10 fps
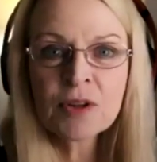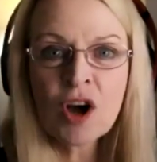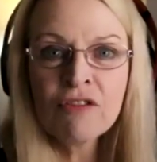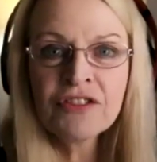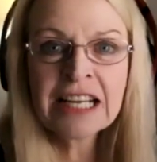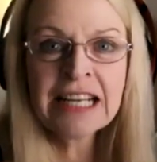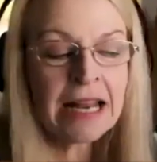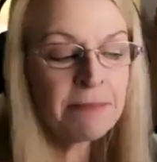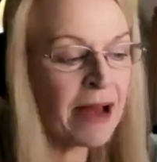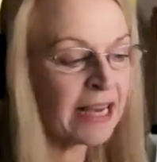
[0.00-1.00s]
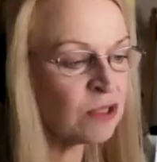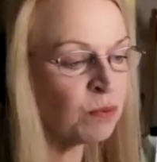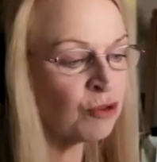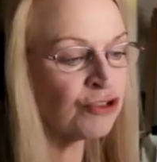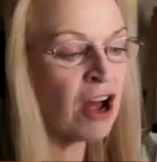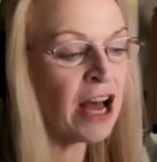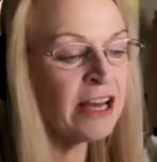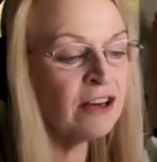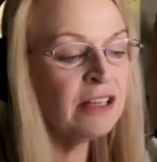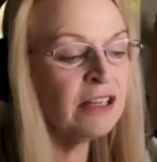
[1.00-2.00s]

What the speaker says: of the Gill Maxwell trial.